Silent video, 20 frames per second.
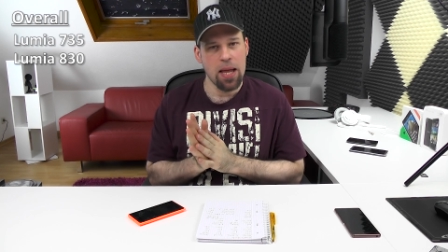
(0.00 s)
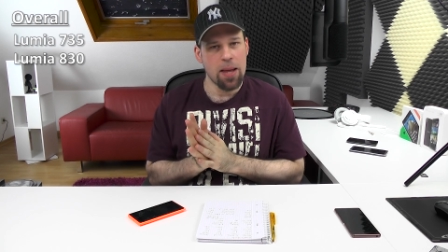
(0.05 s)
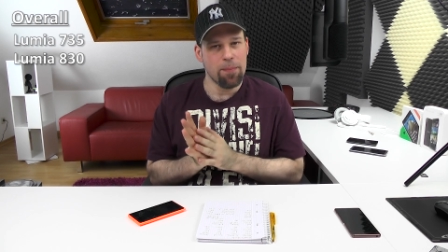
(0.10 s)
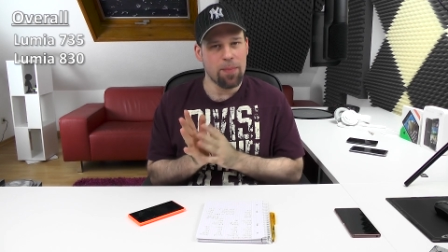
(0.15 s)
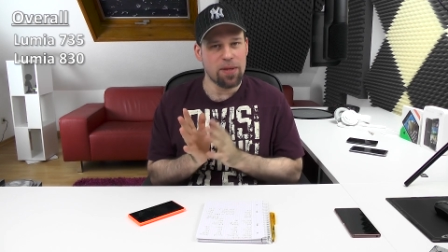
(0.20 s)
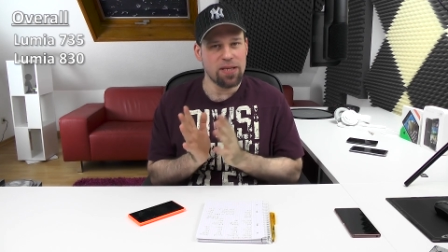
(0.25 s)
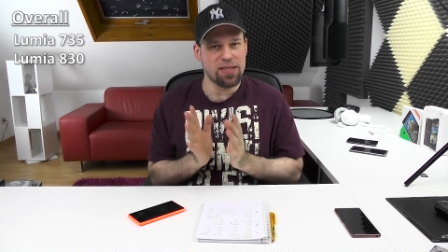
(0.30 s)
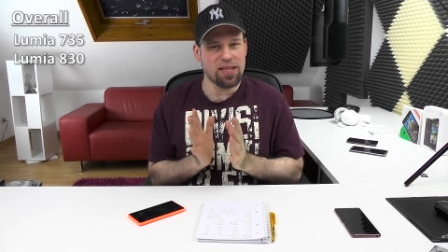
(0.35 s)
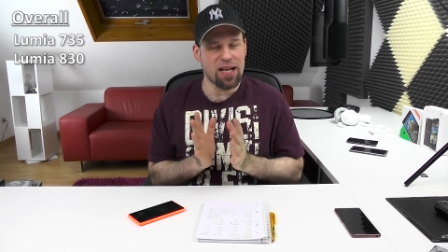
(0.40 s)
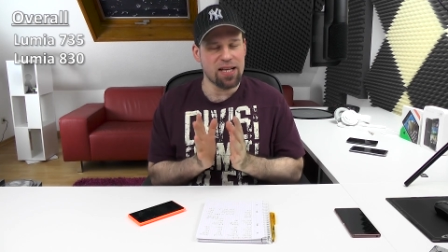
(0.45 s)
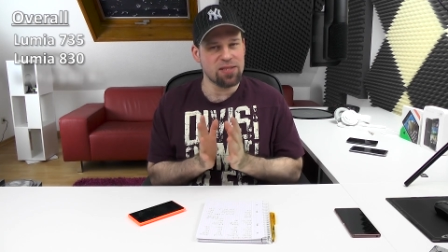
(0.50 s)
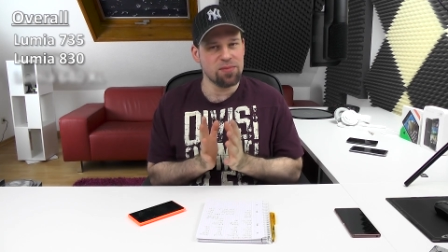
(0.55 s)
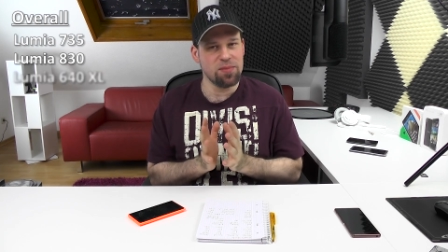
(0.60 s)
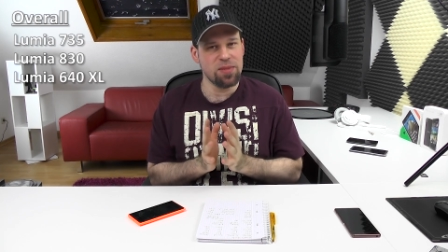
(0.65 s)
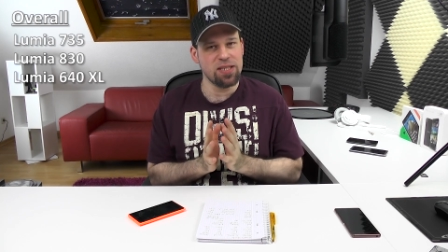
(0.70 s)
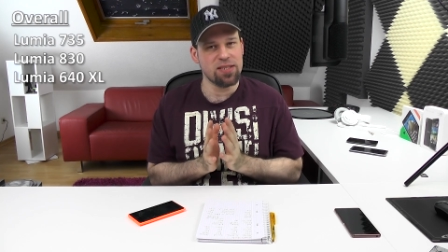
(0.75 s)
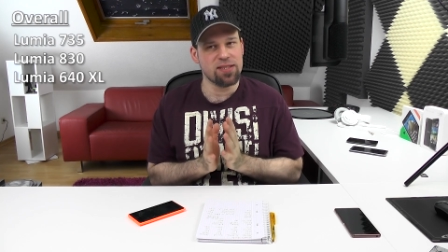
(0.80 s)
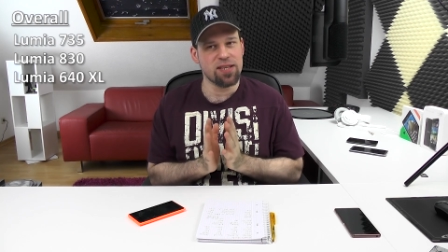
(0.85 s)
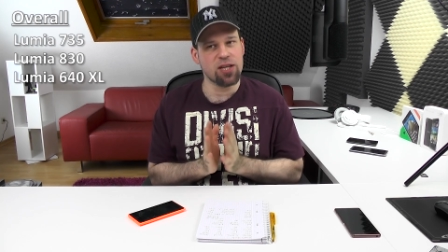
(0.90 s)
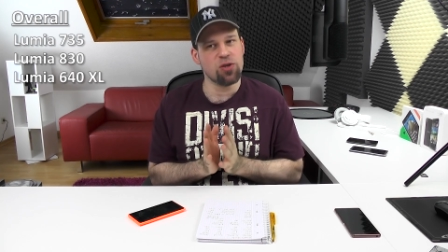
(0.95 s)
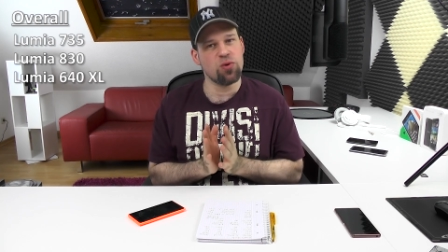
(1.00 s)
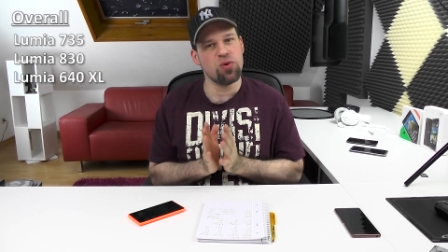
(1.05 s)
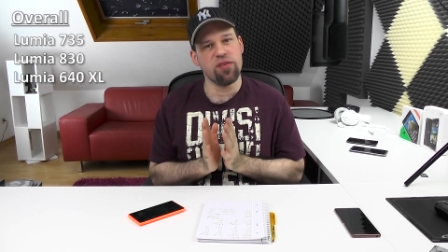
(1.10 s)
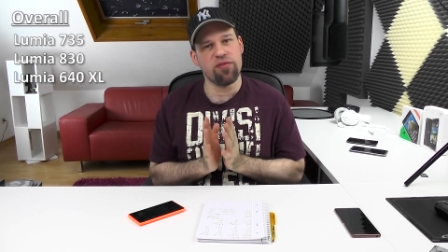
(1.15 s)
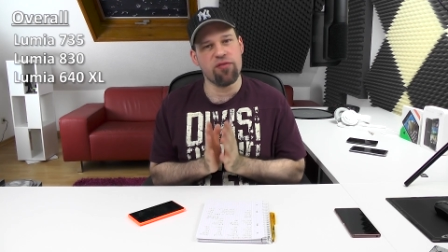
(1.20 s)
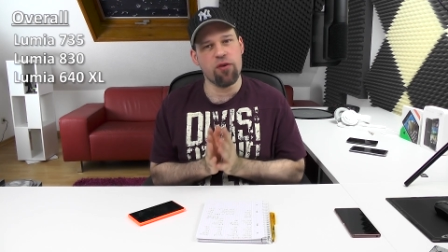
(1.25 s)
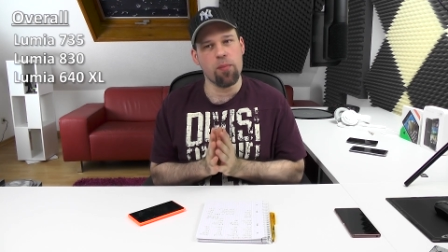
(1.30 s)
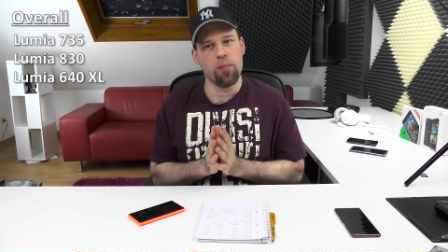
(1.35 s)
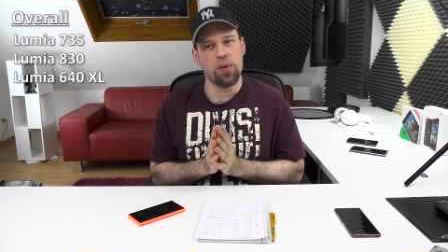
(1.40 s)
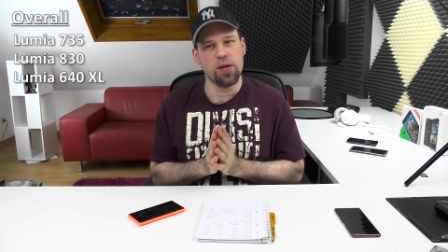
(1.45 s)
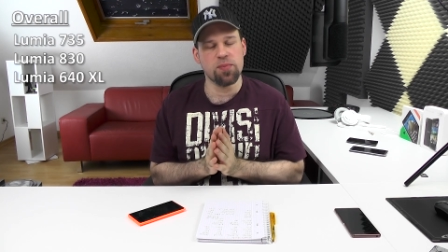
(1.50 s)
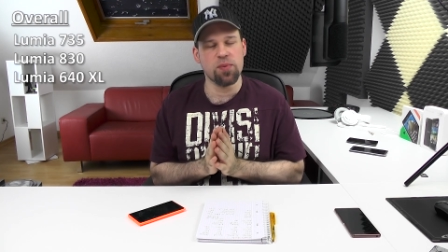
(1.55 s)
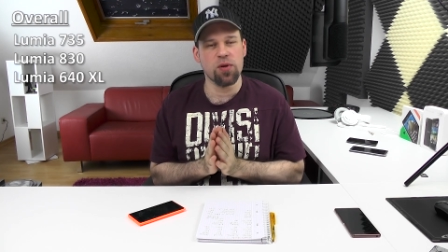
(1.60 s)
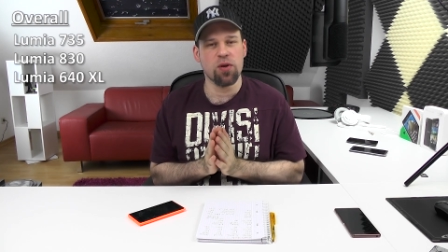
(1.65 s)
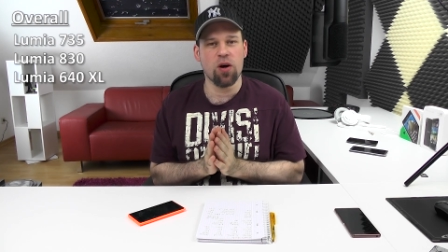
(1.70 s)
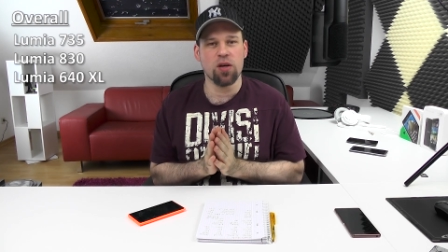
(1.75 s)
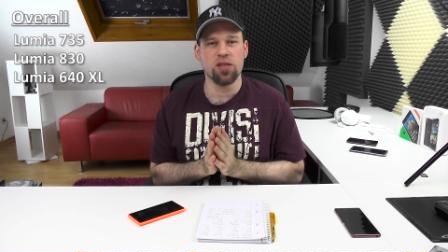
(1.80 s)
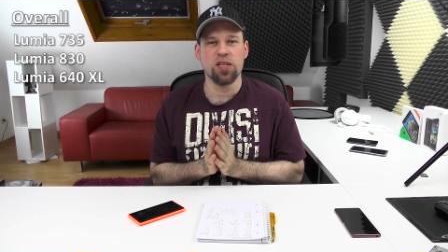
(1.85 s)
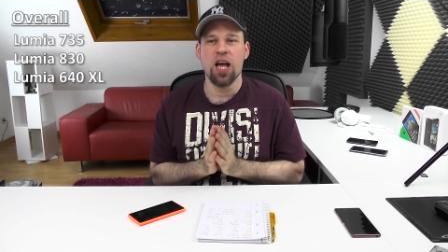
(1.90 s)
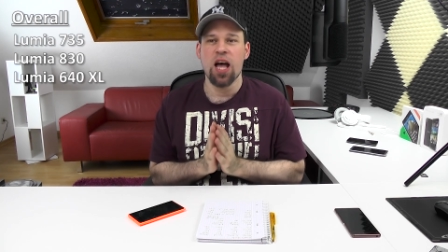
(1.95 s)
but it doesn't mean it's actually a third place,
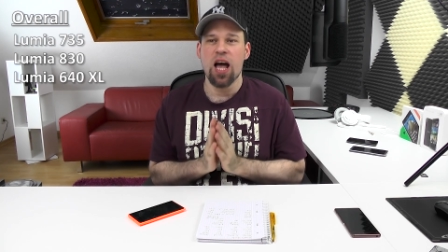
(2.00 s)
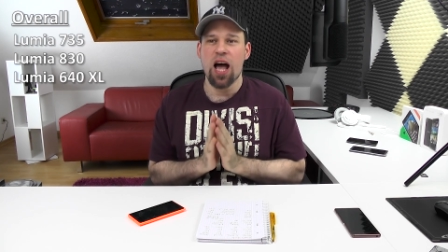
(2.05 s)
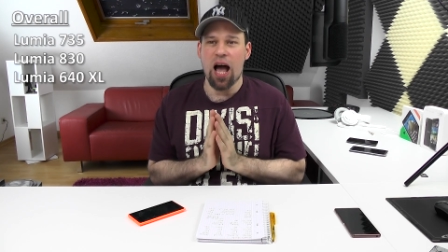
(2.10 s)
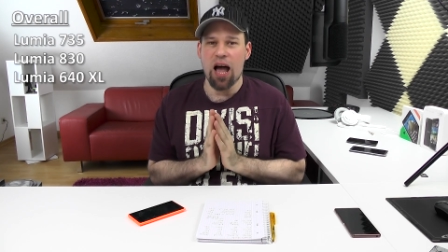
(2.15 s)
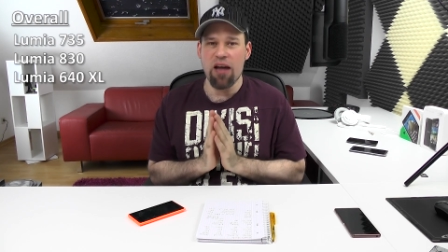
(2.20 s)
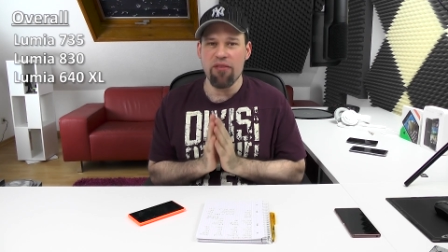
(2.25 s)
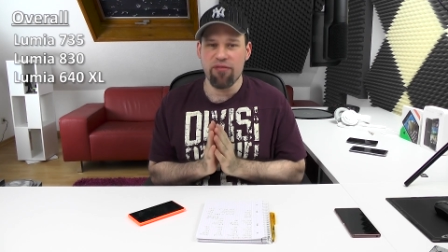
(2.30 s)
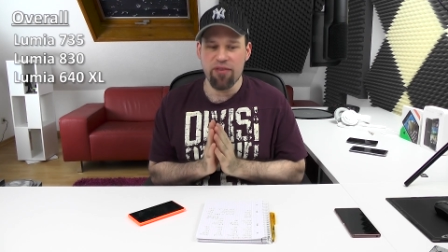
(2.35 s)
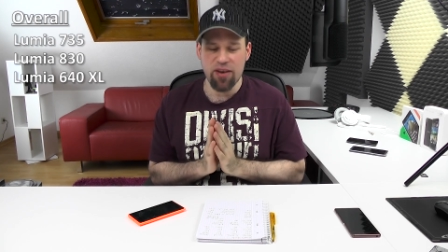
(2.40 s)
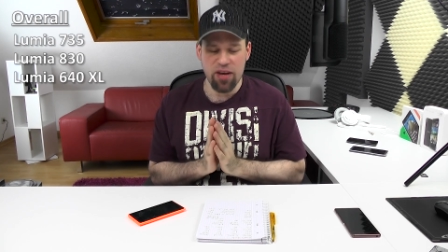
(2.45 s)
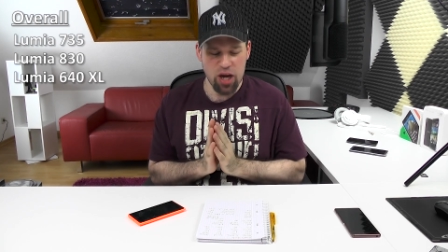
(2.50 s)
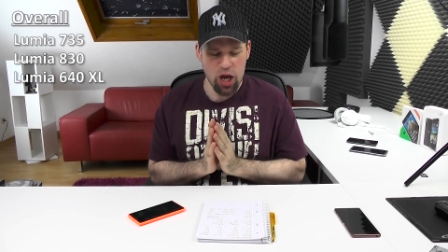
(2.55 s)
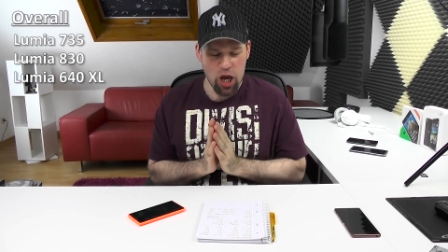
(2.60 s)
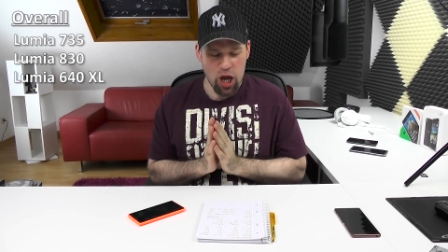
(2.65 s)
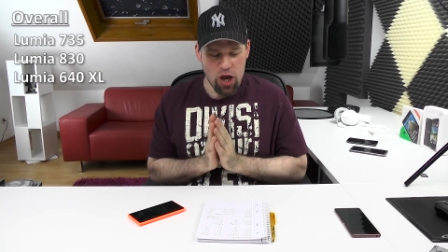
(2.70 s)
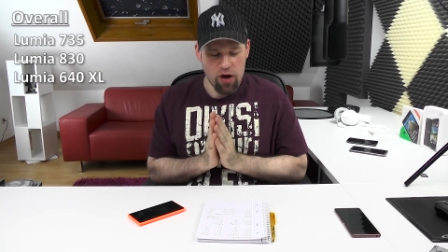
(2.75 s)
because I think